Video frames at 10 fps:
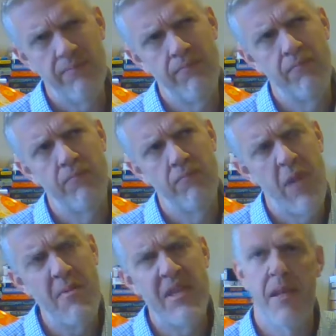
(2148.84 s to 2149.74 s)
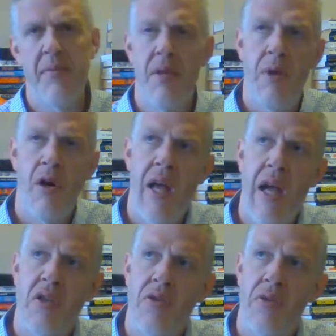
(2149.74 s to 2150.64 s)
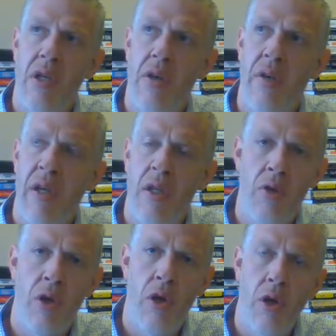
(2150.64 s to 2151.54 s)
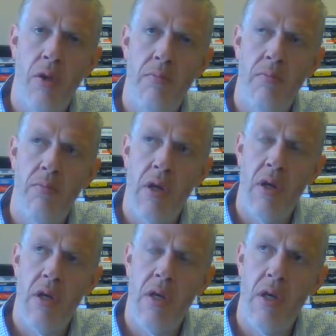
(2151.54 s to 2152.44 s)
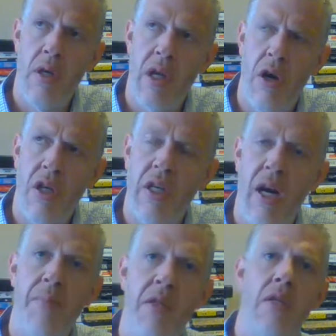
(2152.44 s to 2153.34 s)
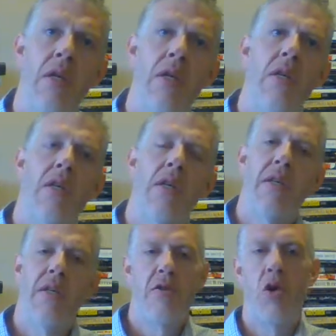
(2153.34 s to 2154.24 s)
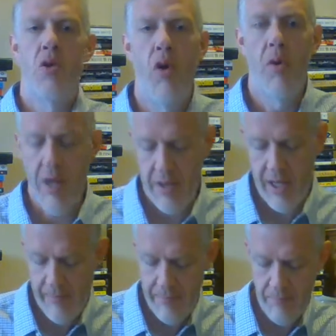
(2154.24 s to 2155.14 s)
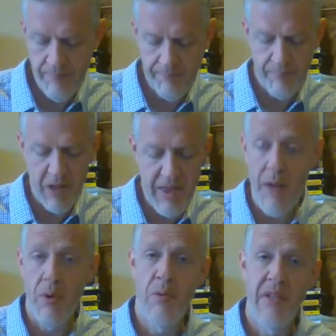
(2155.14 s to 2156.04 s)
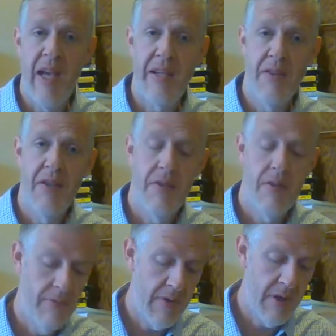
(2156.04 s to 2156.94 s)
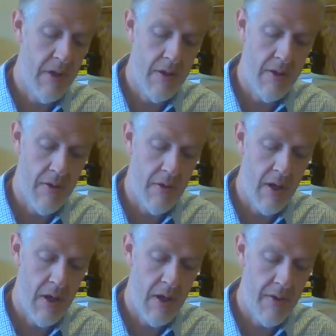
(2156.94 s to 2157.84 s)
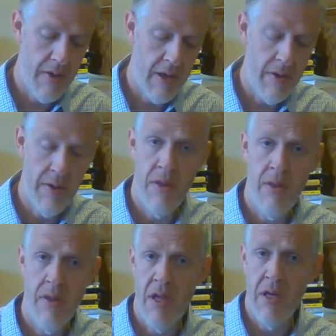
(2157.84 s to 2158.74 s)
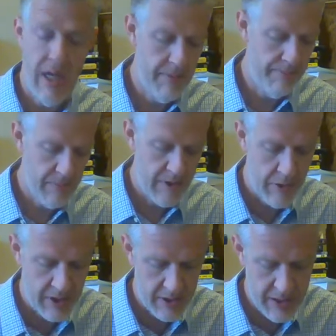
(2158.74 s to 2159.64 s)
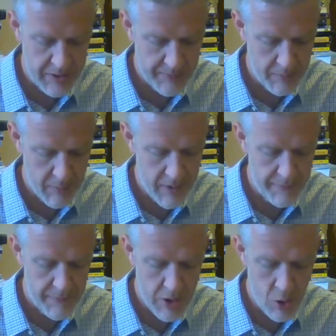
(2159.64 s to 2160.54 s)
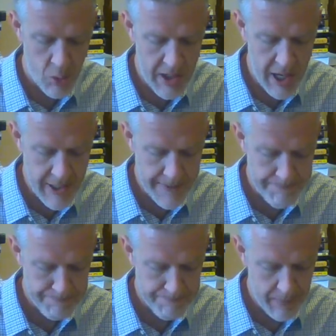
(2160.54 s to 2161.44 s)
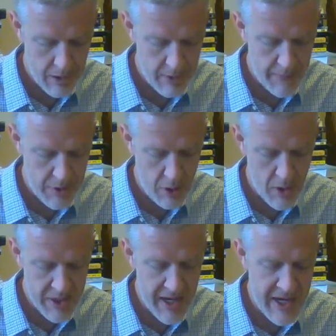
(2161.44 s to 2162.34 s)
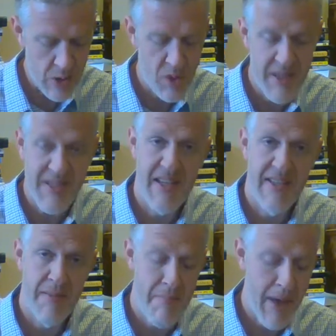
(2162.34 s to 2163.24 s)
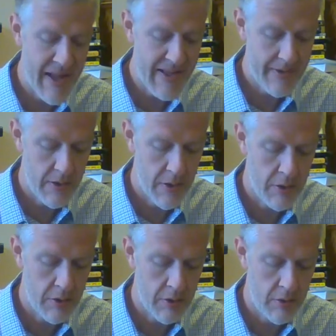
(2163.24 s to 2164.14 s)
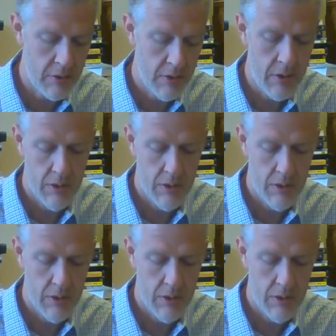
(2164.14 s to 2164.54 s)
maybe some of them aren't actually available in hard, or in a hard copy. Don't quote me on that. But that one was accessed via uh, the, the internet. So again, that was from uh, footnote one ninety. Footnote one ninety-one cites the Matz article,